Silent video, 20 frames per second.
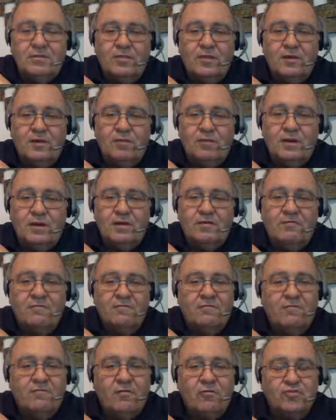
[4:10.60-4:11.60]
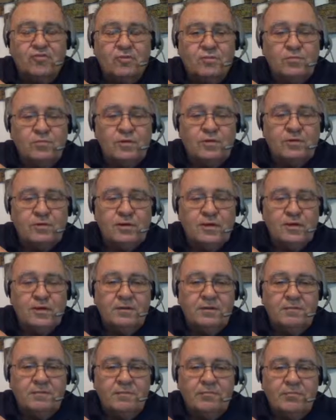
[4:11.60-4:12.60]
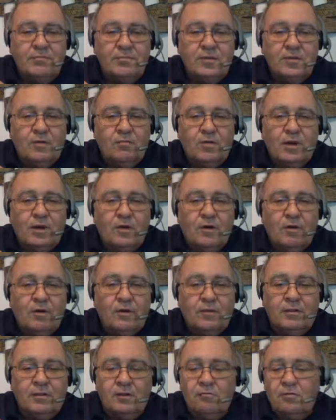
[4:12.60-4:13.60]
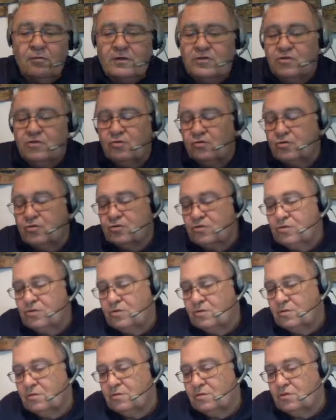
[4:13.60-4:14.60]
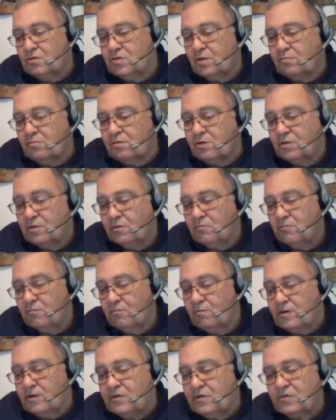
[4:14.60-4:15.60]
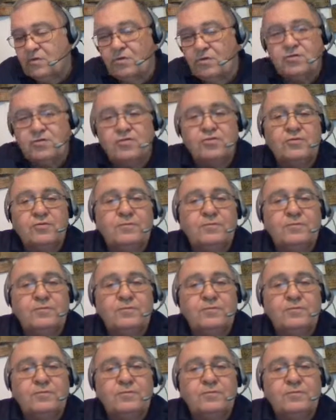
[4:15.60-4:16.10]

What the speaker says: theory of falsibility regarding the research, the subject of the research.